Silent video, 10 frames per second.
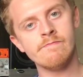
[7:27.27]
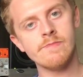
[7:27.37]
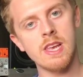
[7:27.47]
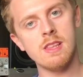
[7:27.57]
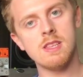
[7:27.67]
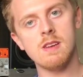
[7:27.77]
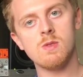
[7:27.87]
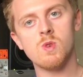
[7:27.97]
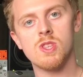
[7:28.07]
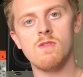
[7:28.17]
taking the time
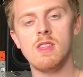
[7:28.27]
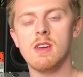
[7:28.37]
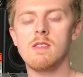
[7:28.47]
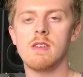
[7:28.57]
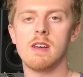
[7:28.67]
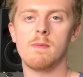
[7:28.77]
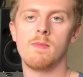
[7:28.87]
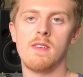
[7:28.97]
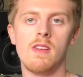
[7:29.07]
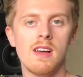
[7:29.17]
to watch the video.
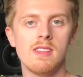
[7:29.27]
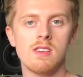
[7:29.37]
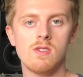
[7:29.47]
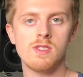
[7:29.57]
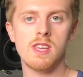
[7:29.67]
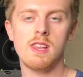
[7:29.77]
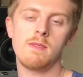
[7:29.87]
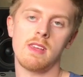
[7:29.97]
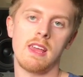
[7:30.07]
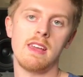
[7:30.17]
If you like the
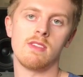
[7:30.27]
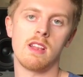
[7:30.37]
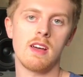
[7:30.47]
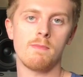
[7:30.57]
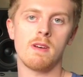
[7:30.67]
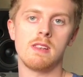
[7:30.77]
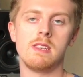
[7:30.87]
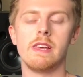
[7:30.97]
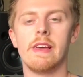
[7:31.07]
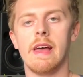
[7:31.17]
content, hit the like
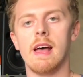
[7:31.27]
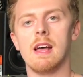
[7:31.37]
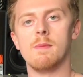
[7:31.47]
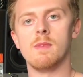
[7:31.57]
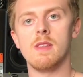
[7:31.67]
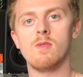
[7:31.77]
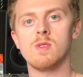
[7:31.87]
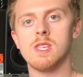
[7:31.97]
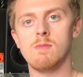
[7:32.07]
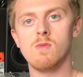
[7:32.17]
button, and if you
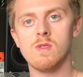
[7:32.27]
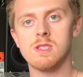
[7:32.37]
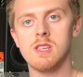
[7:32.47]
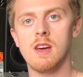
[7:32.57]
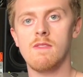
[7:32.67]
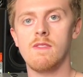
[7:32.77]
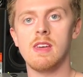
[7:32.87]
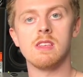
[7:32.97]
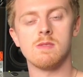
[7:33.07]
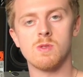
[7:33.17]
want to see more stuff,
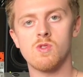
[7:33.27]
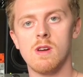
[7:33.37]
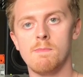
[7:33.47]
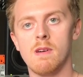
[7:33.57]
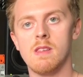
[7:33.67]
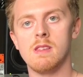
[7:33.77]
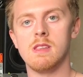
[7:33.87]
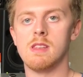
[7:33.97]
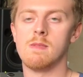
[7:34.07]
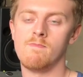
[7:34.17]
hit the subscribe button
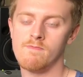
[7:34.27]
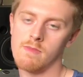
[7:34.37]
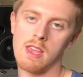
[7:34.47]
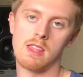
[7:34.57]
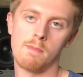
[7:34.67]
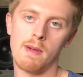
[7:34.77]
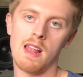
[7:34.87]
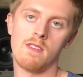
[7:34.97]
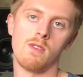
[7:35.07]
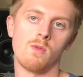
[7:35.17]
and hit the
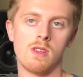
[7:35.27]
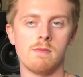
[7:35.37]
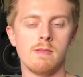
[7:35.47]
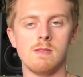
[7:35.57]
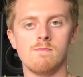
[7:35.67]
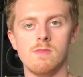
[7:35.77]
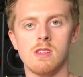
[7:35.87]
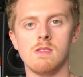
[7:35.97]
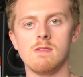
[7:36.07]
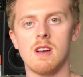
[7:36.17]
bell if you want to be,
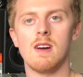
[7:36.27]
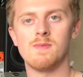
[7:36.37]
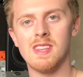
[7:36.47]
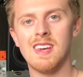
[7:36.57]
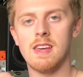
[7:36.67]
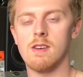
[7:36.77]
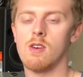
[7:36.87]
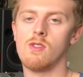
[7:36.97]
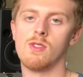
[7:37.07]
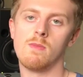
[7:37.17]
up to date
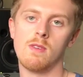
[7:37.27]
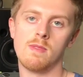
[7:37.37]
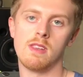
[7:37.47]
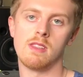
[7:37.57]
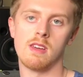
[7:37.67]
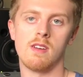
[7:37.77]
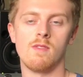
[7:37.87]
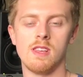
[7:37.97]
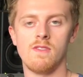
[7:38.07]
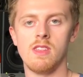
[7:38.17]
on the moment that I
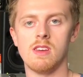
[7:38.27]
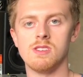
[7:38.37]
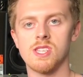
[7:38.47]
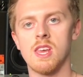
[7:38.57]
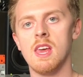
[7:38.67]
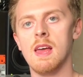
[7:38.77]
release videos.